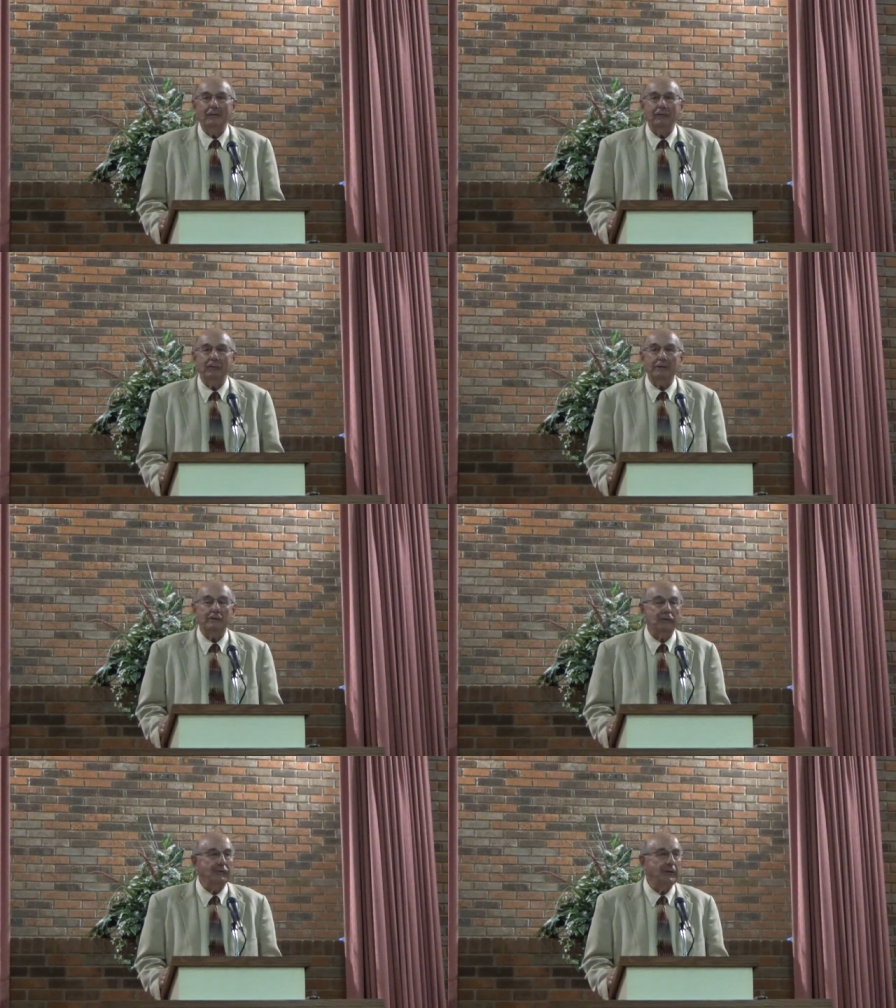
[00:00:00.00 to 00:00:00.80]

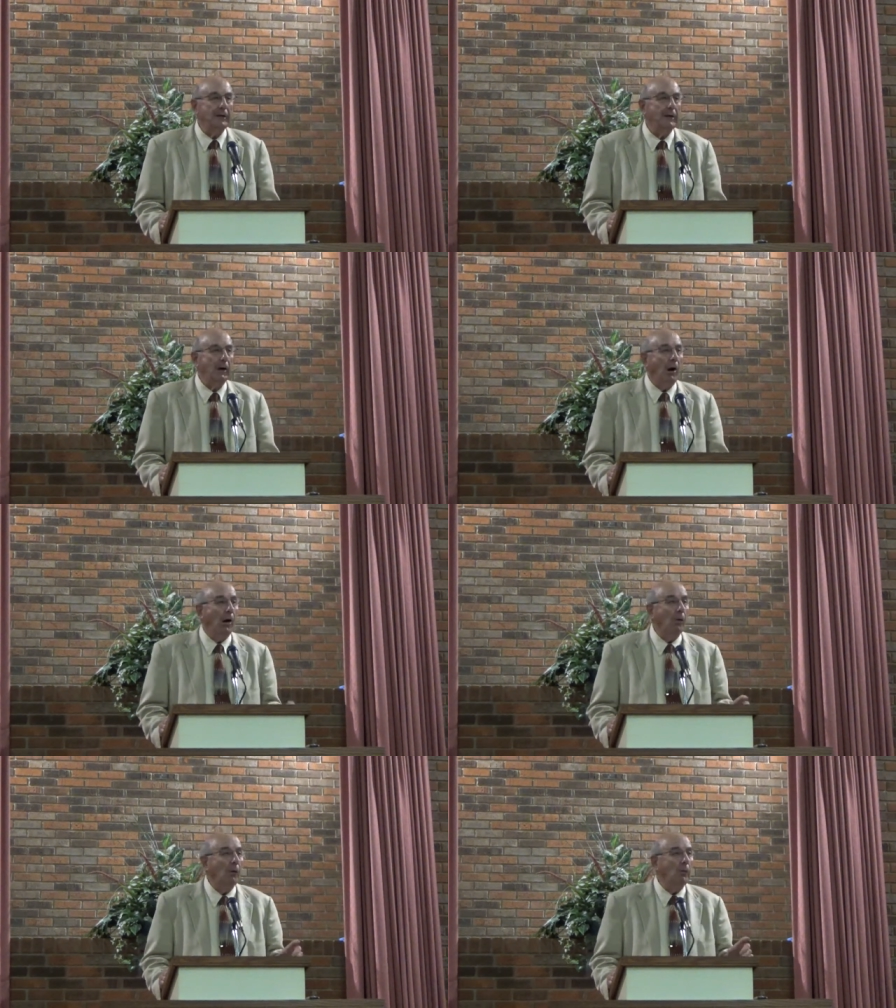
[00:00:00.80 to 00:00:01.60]
Jesus said,
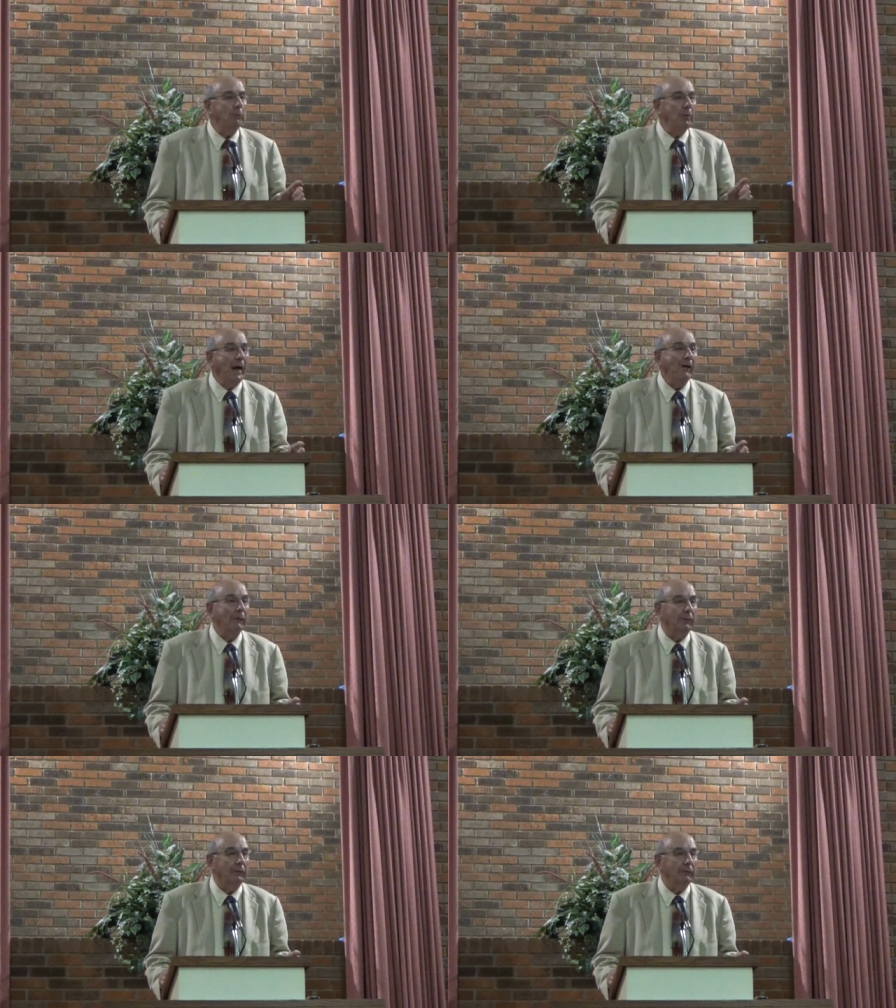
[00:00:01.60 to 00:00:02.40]
All
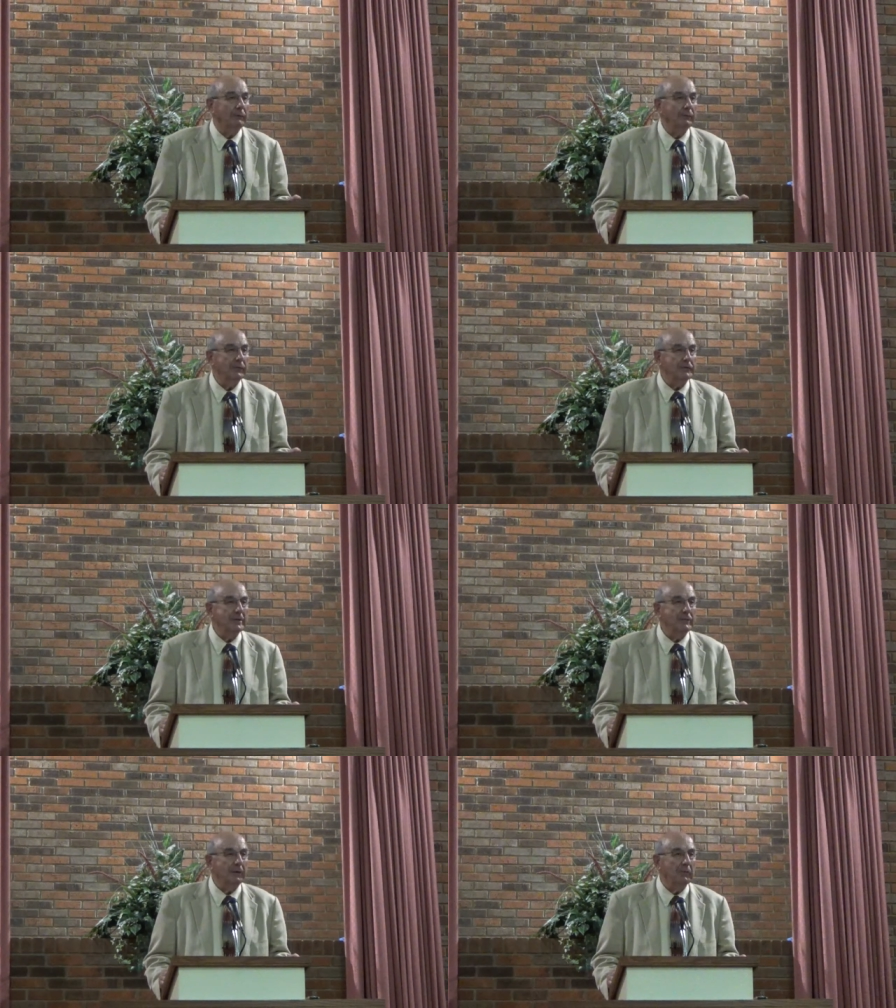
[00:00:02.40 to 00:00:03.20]
power is
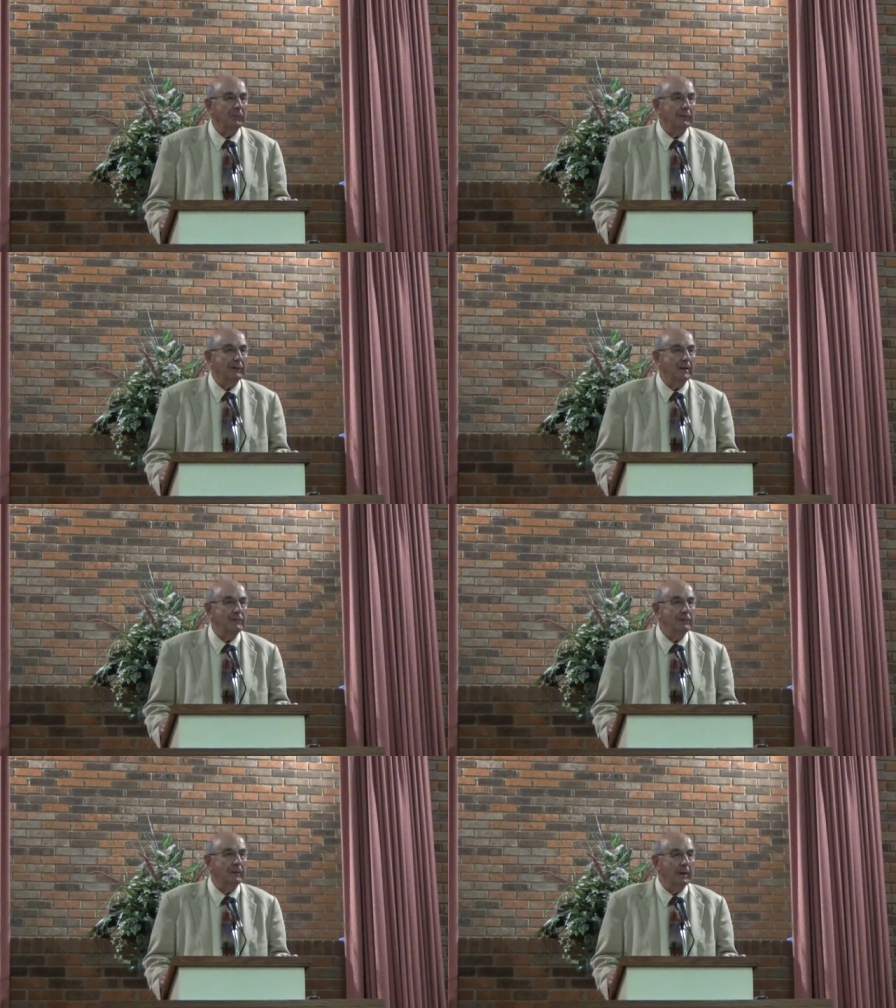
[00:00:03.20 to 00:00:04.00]
given unto me
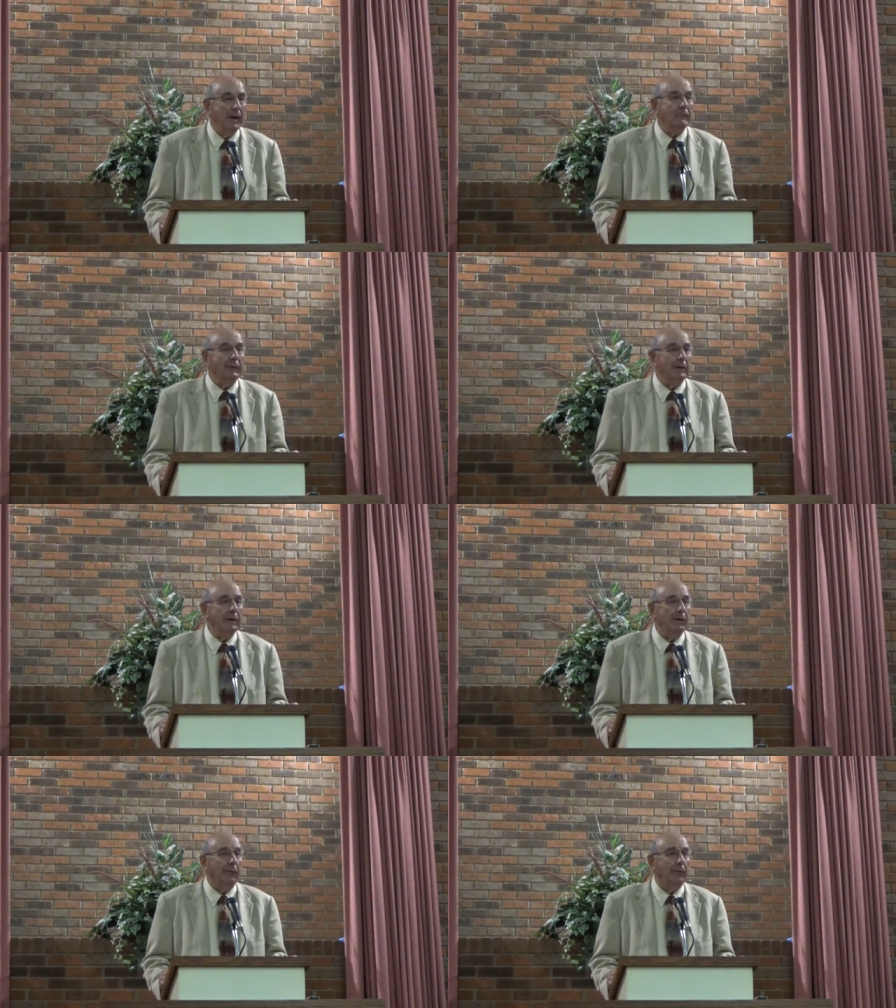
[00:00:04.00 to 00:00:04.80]
heaven, heaven
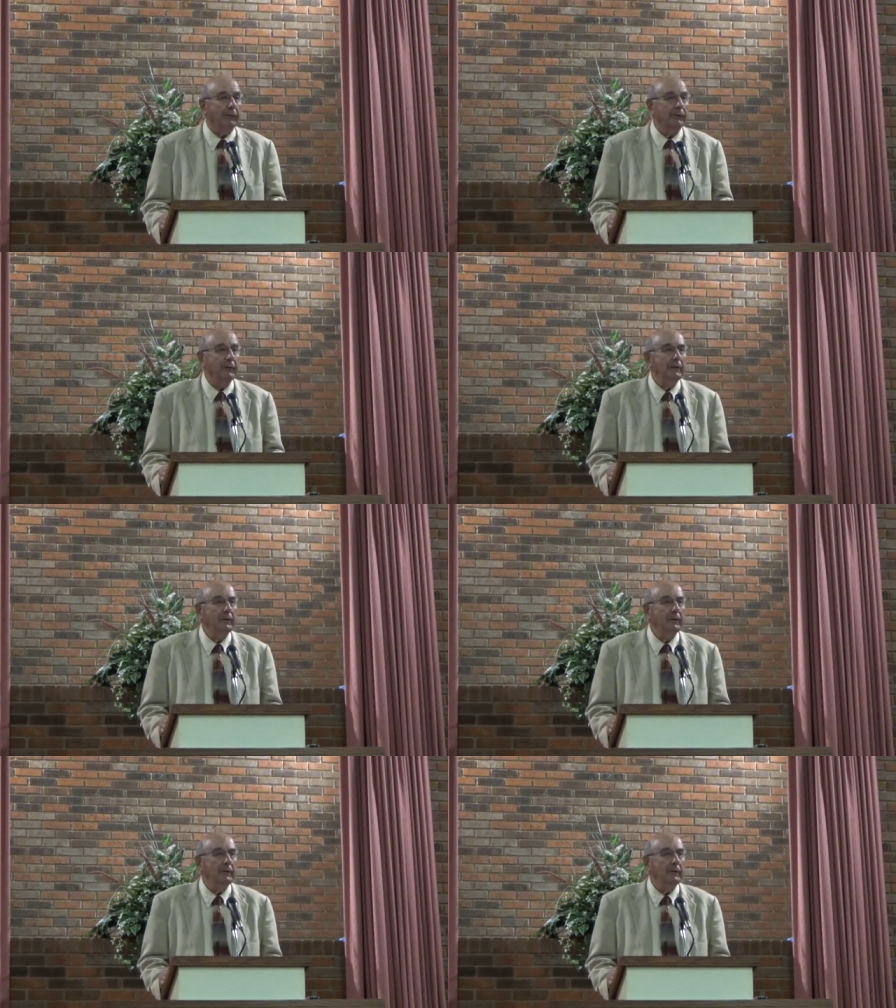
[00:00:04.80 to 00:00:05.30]
and earth.